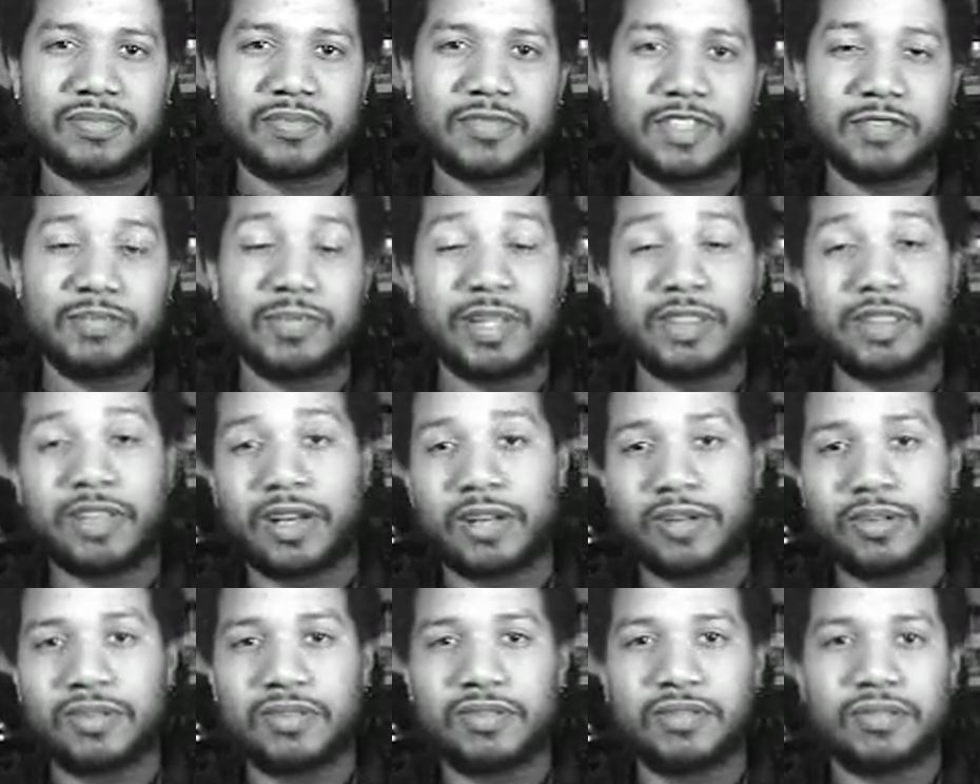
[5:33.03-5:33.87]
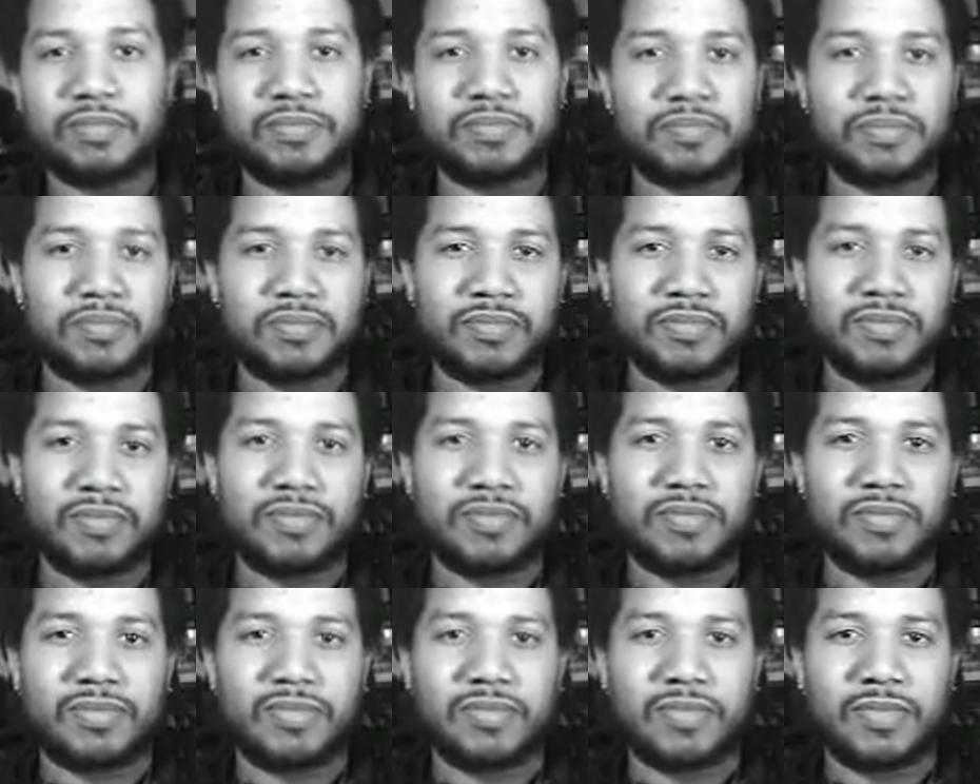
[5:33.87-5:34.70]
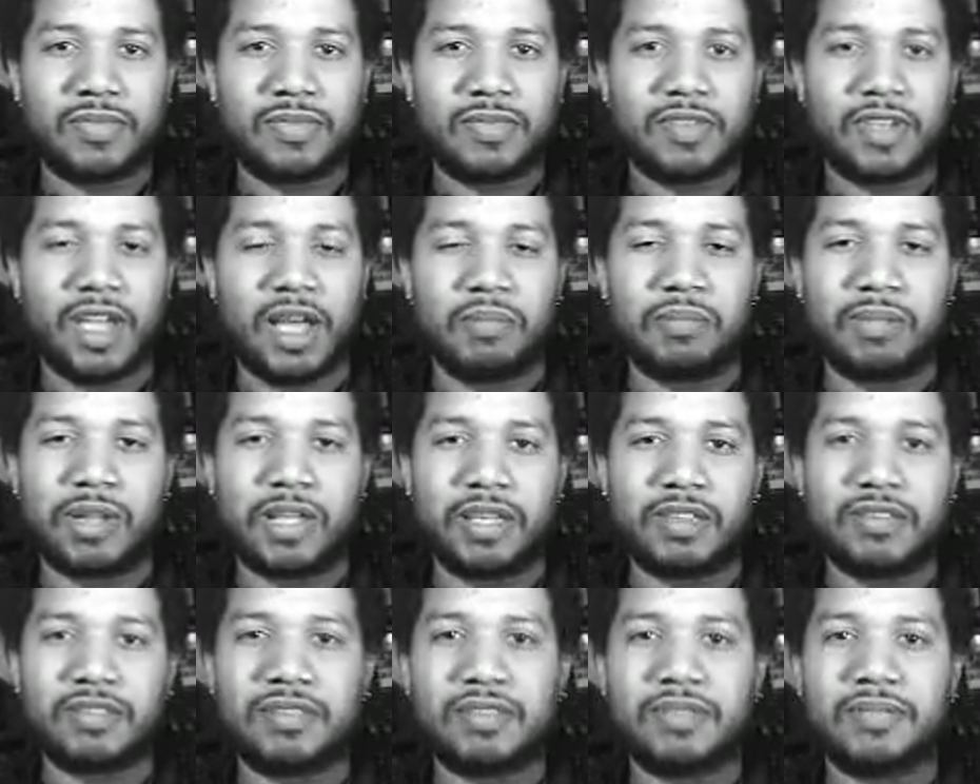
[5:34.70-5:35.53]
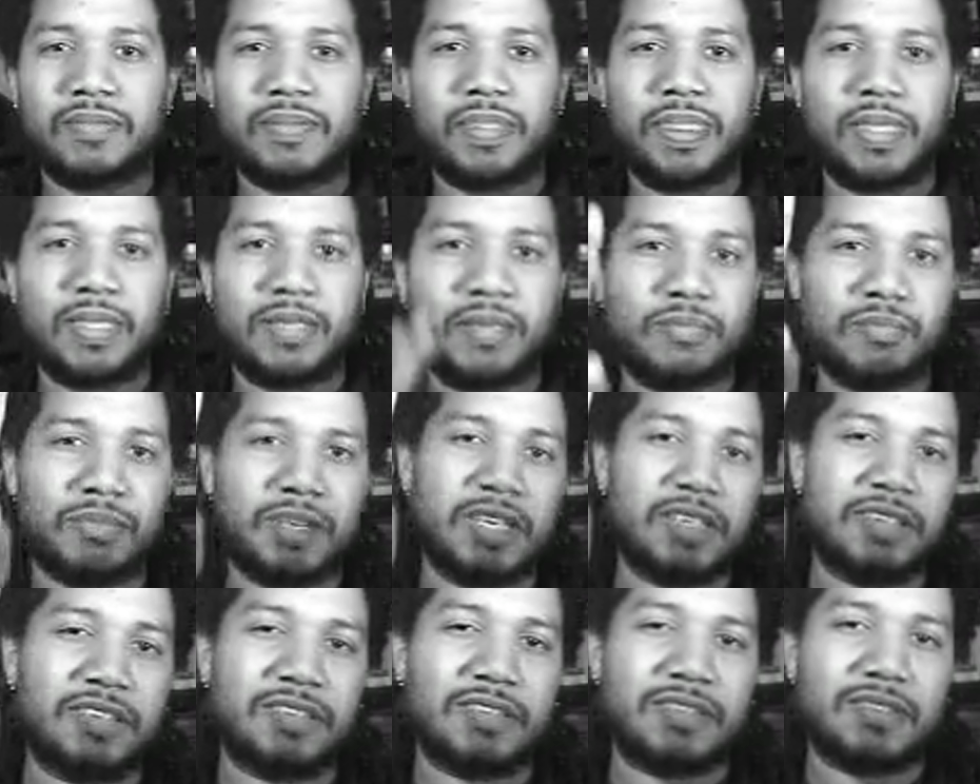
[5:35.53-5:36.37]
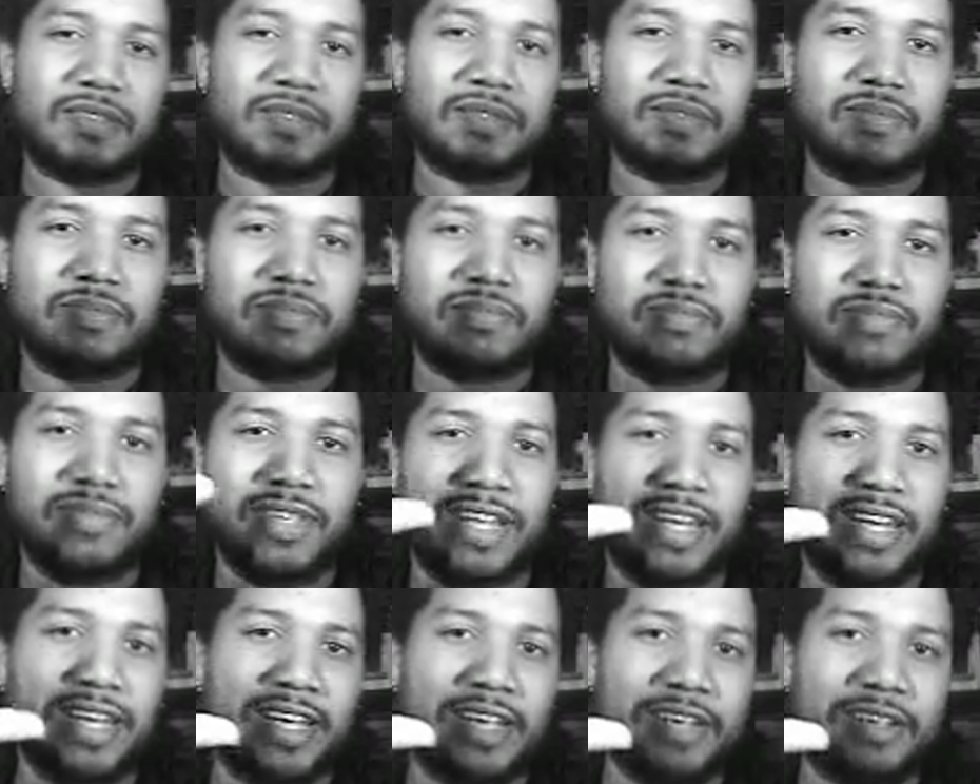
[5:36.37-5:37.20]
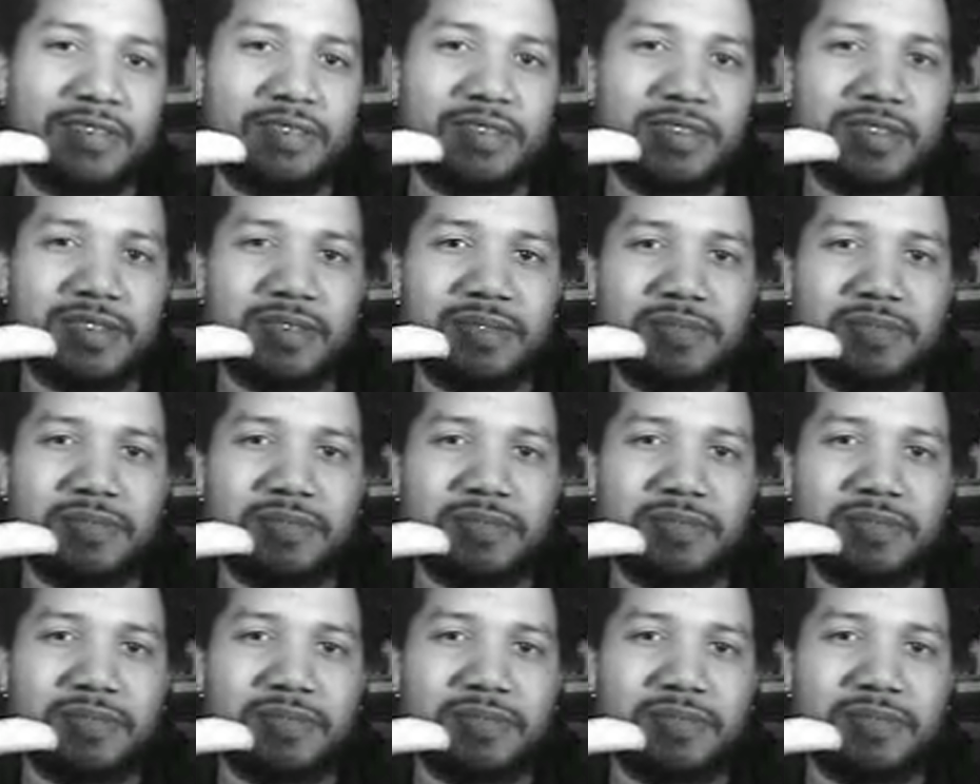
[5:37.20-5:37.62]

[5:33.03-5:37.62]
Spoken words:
That's my thoughts. God bless. Peace and love.